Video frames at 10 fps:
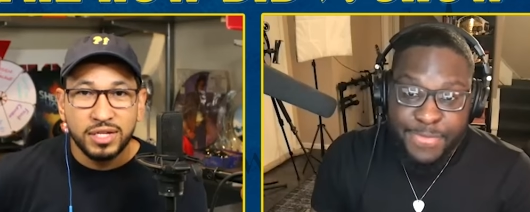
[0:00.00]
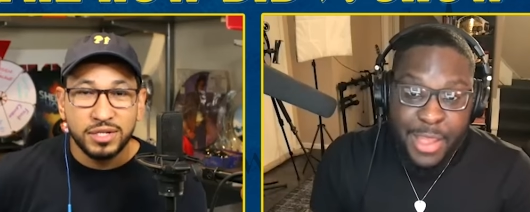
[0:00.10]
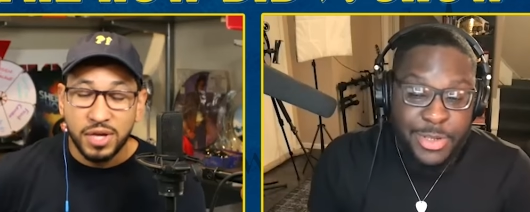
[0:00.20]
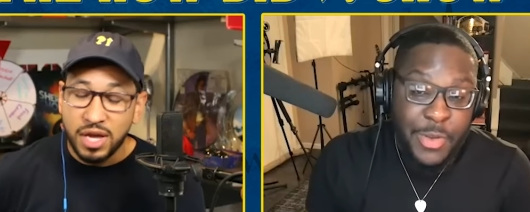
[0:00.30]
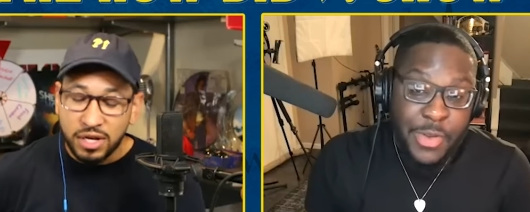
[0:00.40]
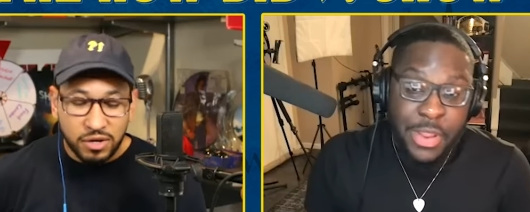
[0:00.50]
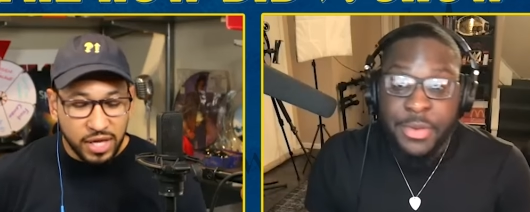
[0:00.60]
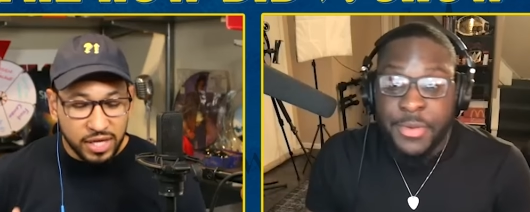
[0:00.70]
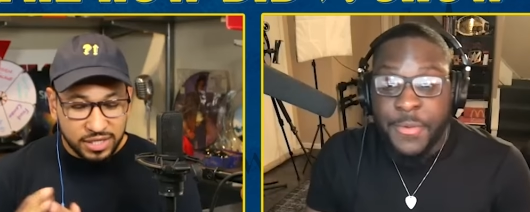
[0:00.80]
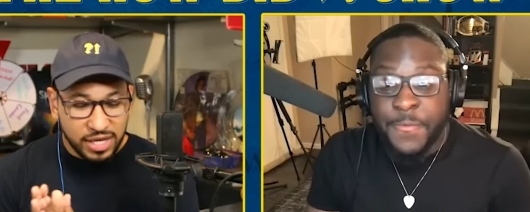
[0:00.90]
Speaker 1: Absolutely. So yeah, no,
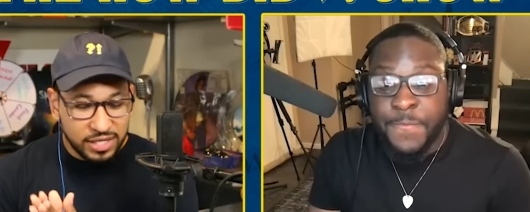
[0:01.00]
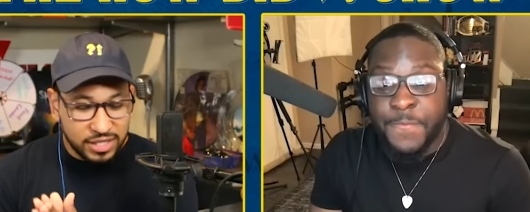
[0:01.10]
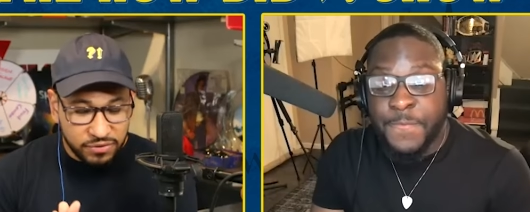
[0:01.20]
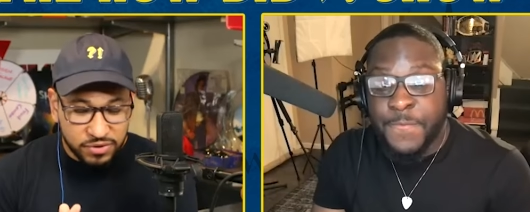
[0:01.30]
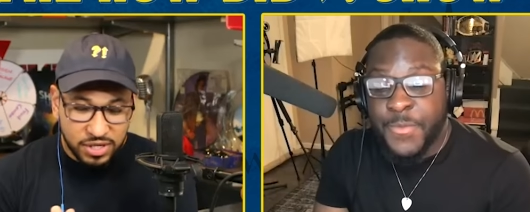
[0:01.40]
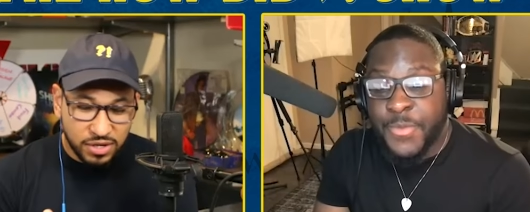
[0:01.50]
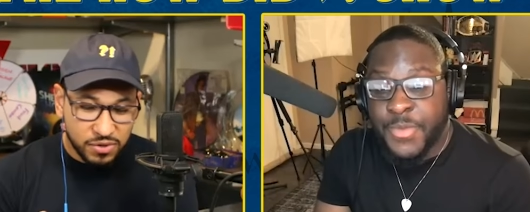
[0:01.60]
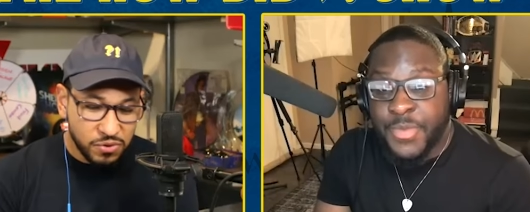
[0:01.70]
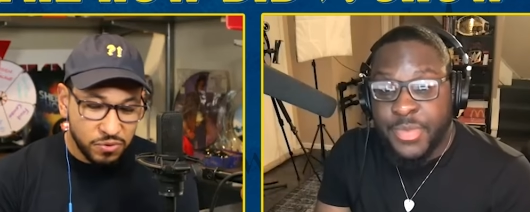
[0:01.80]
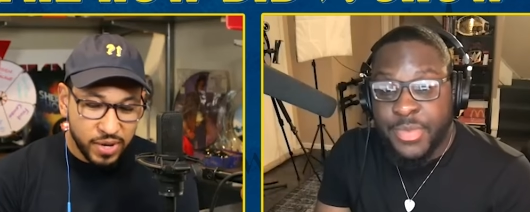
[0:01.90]
that's, that's definitely
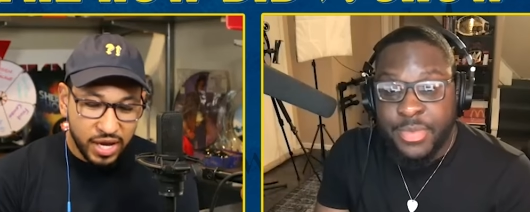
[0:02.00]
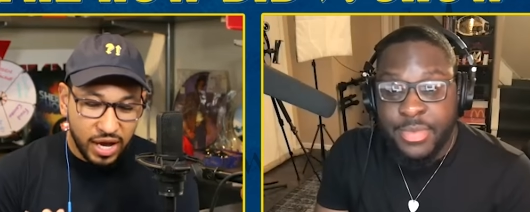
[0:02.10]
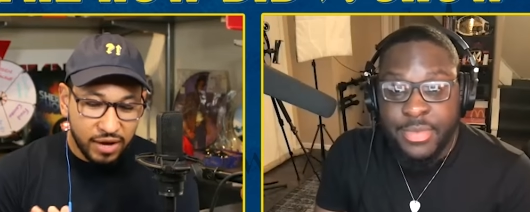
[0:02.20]
cool, man.